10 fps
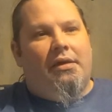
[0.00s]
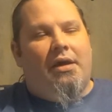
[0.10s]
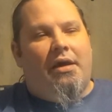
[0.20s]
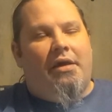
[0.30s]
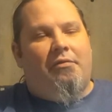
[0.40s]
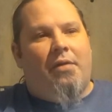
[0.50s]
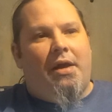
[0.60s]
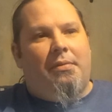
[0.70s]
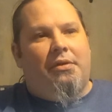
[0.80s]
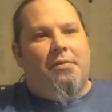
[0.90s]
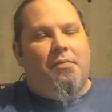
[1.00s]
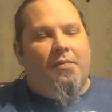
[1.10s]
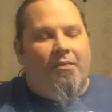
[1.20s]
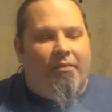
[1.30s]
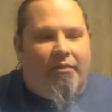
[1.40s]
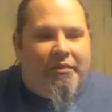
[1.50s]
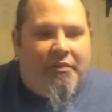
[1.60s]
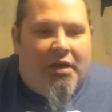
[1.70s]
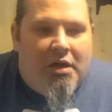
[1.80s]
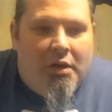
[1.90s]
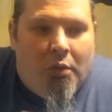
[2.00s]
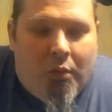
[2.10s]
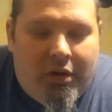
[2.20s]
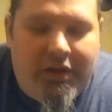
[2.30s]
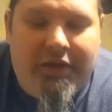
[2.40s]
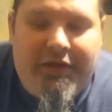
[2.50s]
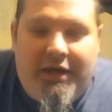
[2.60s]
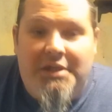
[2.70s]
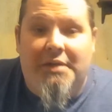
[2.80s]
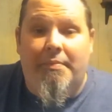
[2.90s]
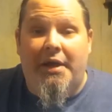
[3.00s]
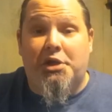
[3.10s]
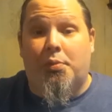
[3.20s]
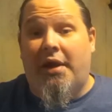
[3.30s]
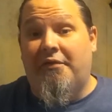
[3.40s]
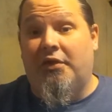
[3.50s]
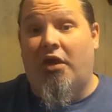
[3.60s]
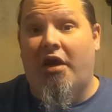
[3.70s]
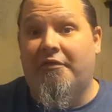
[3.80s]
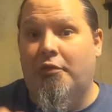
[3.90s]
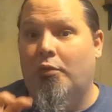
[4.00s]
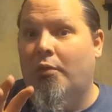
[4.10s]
I've rambled. One of the things that makes Ravenloft